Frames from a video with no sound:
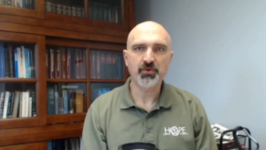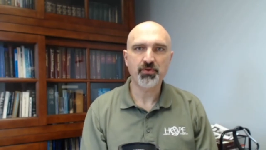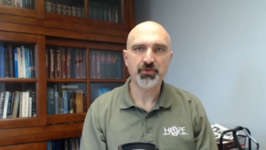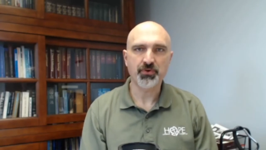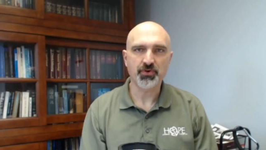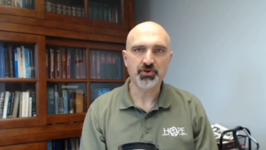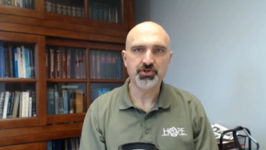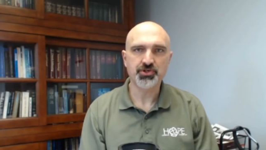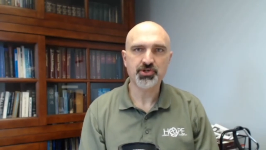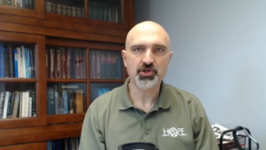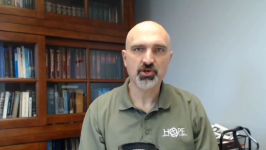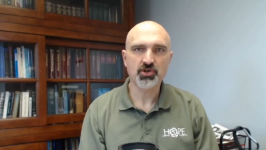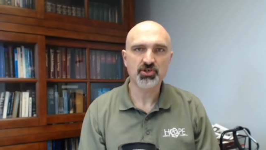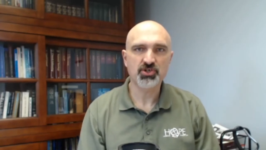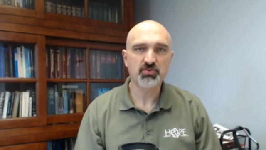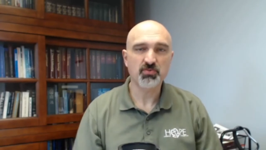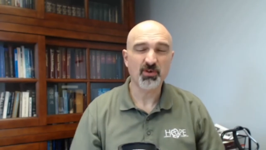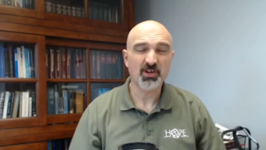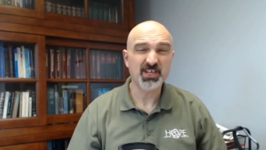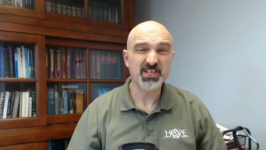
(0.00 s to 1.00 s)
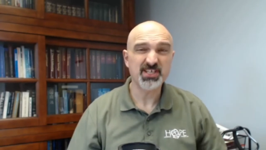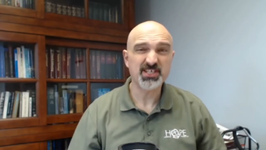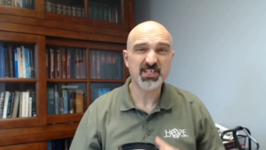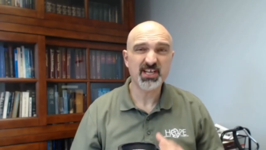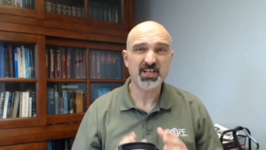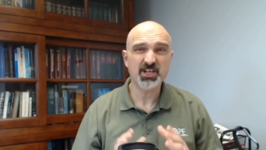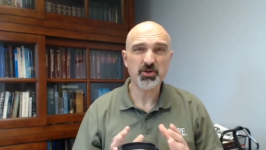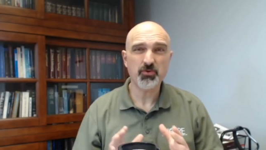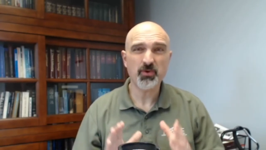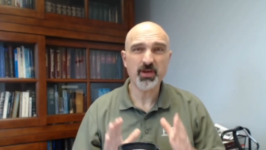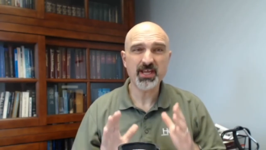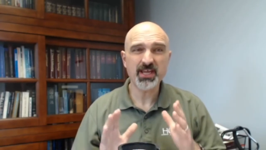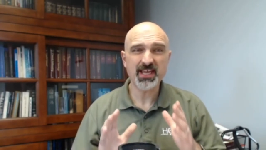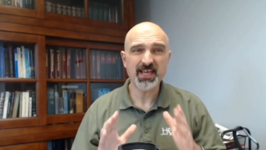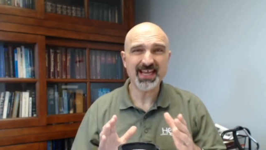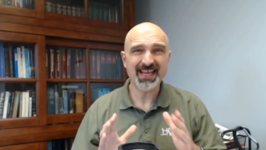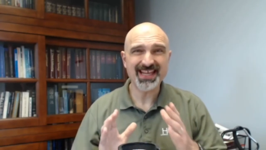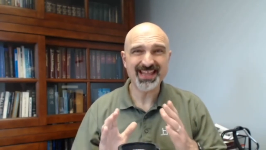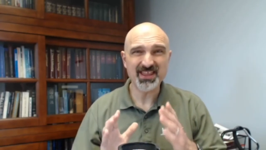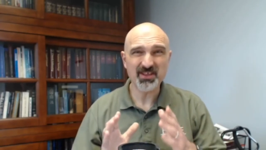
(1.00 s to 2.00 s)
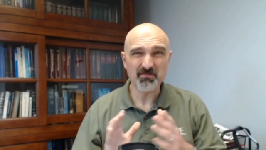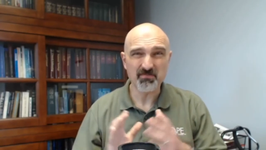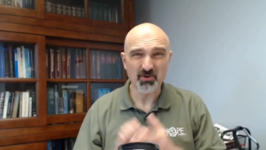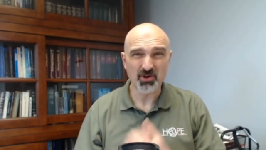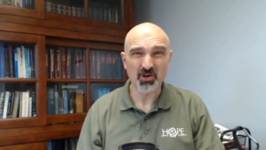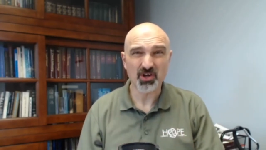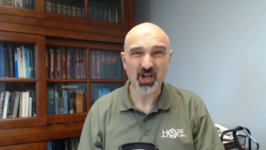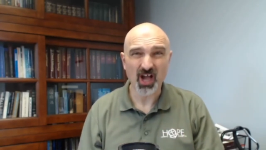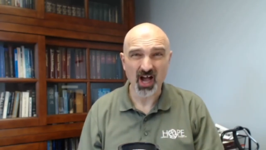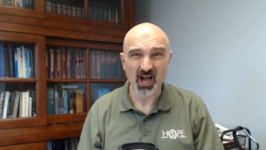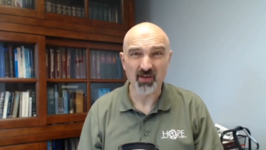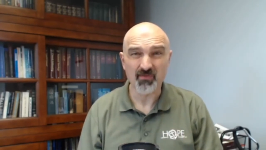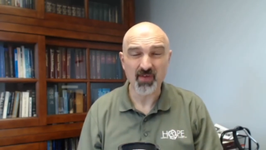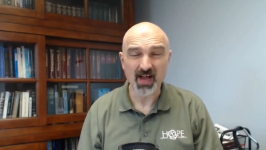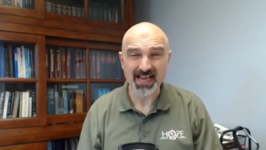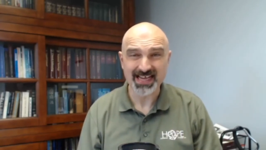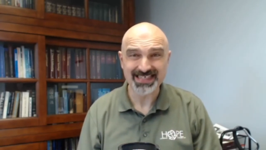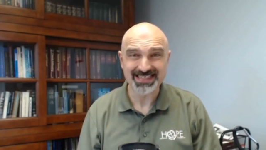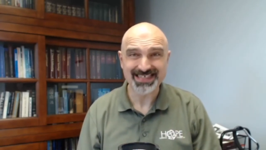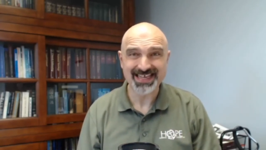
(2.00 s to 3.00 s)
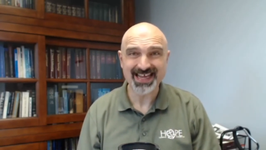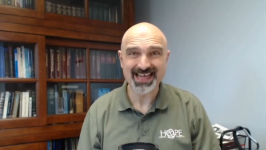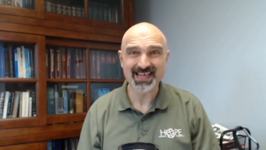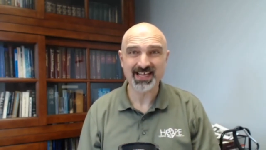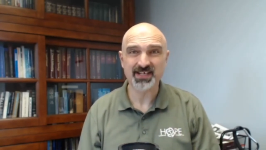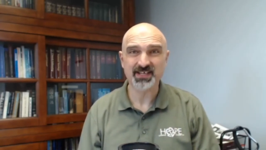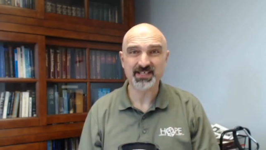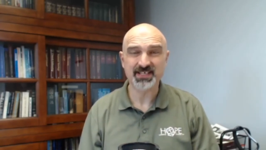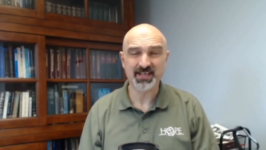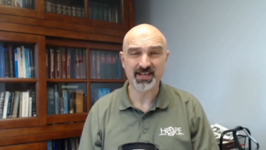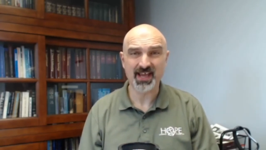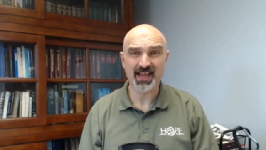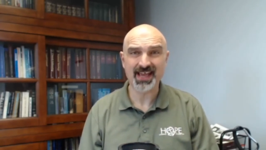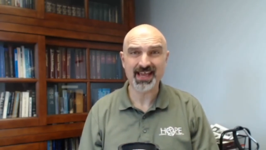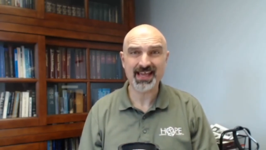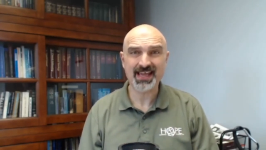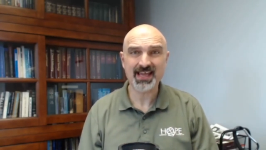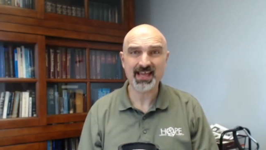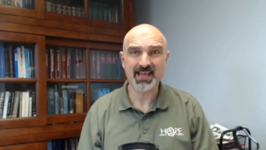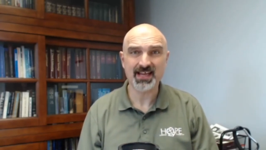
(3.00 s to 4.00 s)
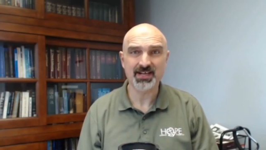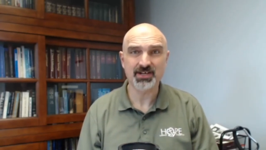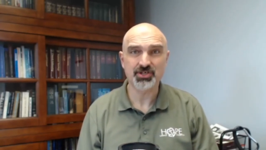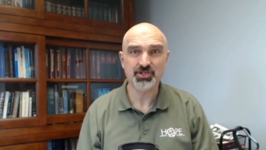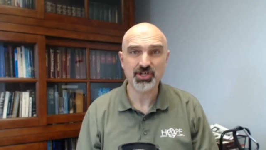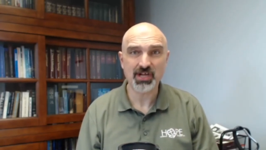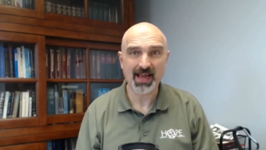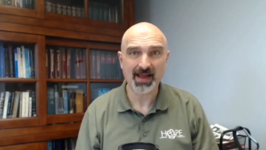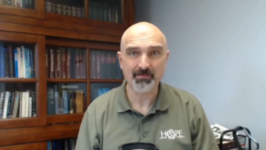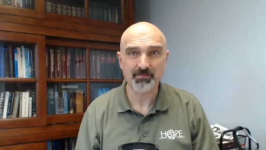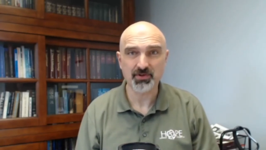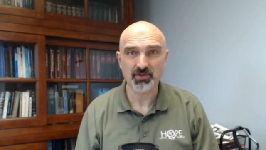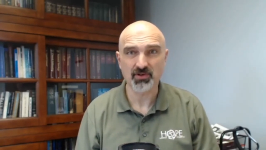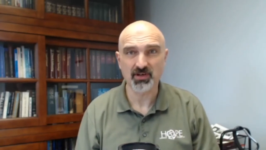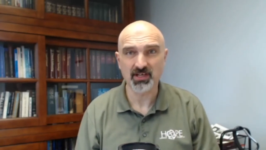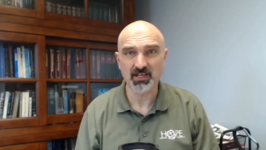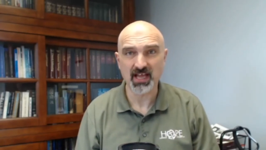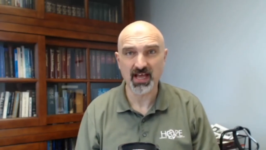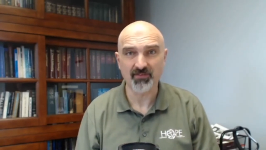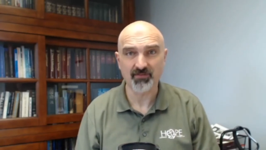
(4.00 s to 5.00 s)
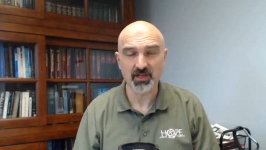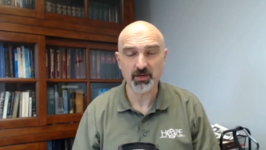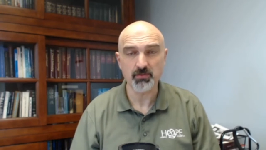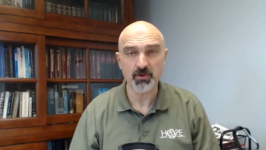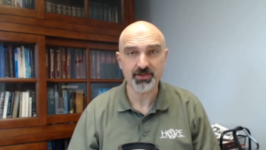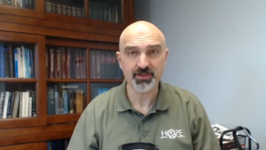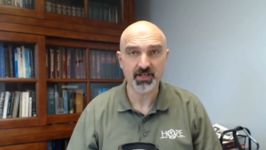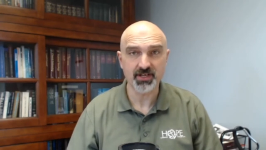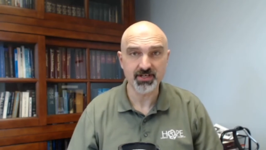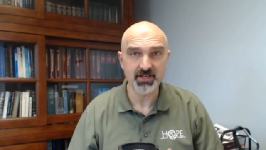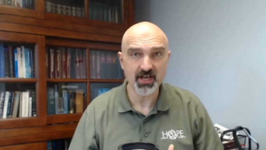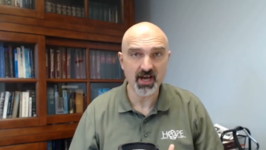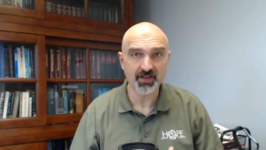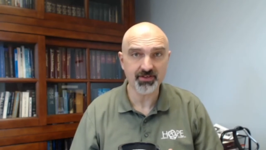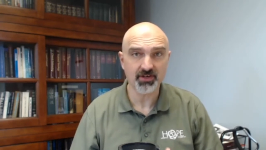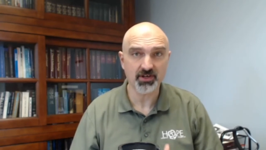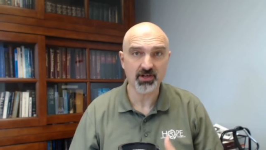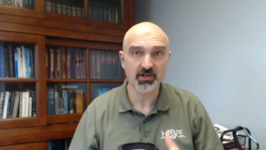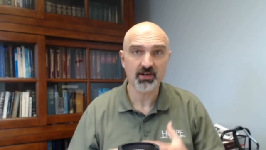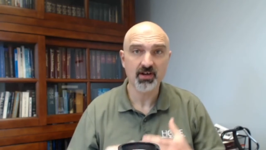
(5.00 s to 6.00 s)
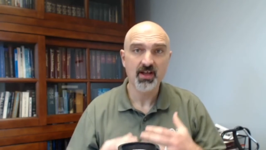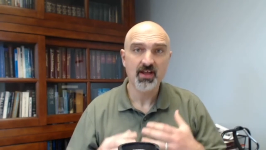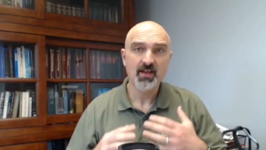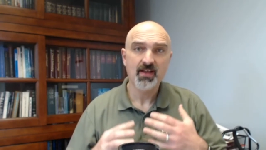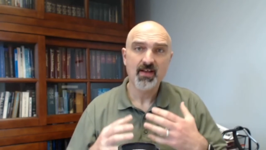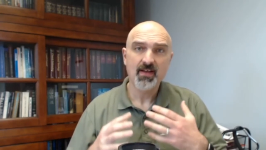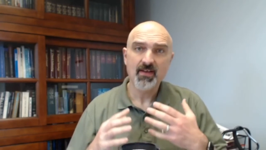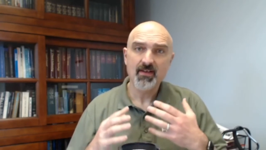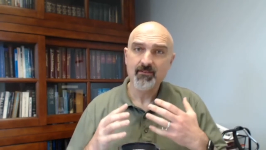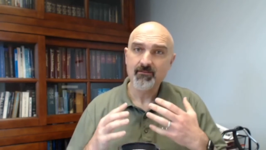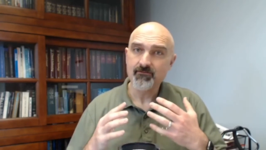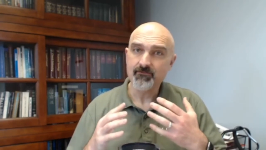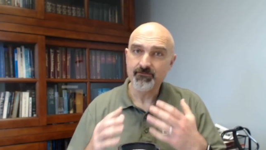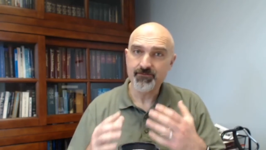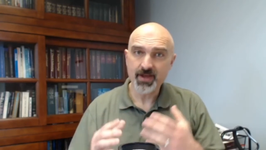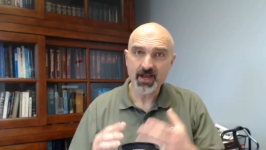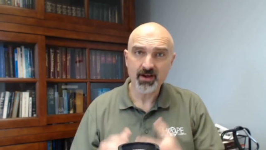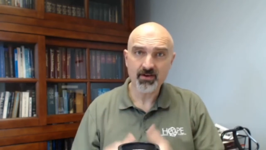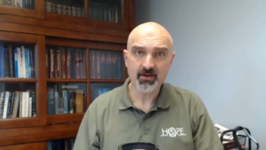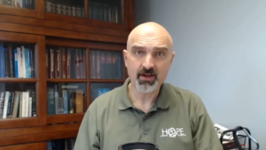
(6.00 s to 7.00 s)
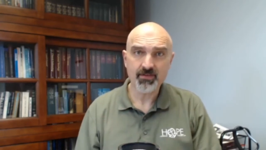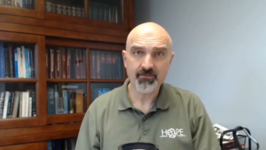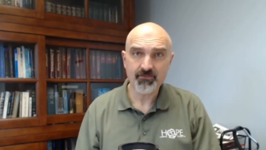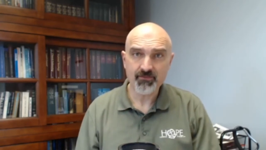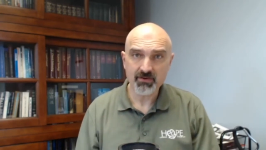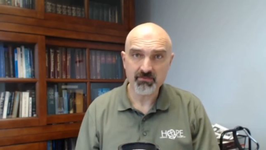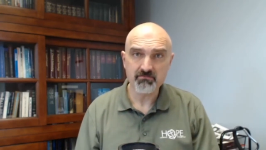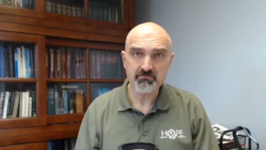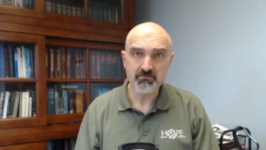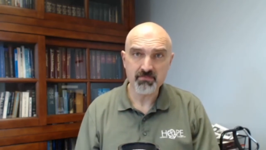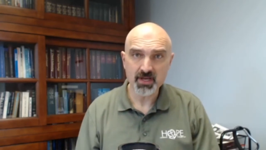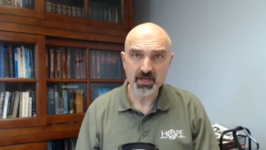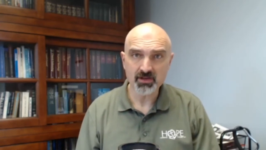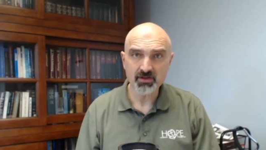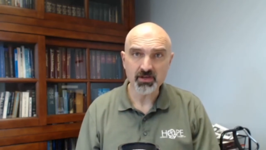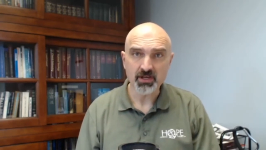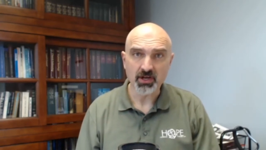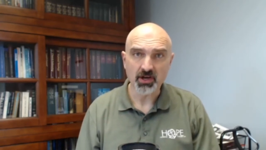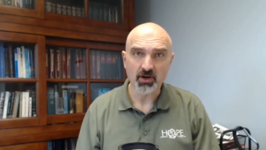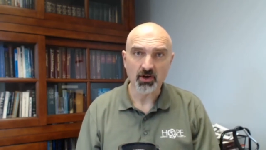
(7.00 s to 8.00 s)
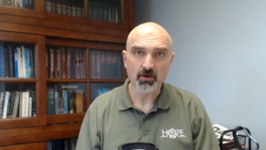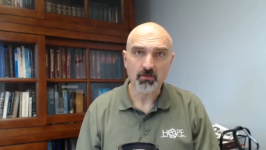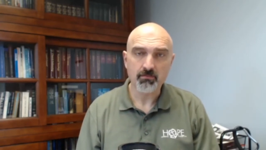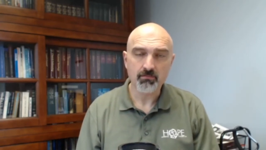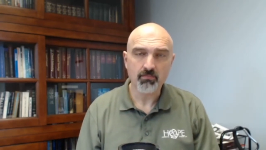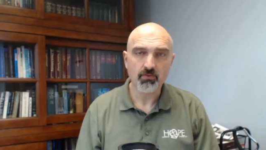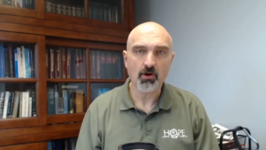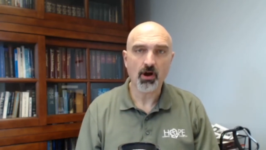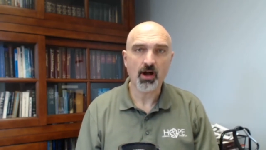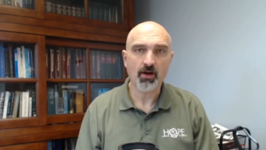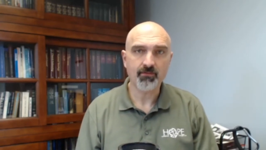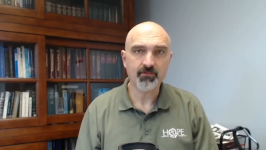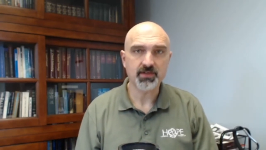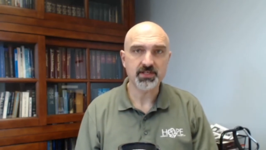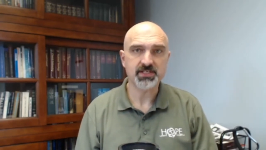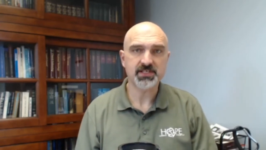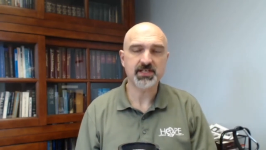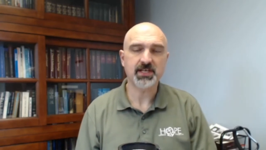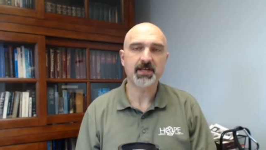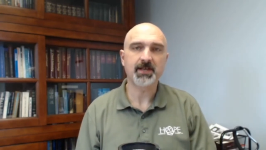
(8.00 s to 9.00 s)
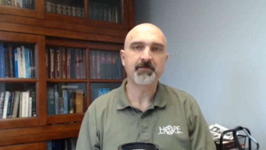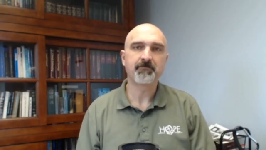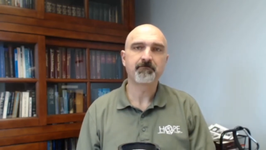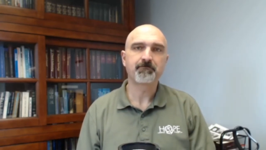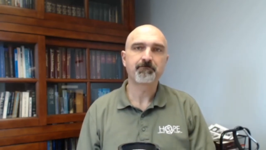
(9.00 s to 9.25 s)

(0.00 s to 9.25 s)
Lutheran Church. We're continuing in the book of Isaiah today in chapter 11 with another very familiar prophecy.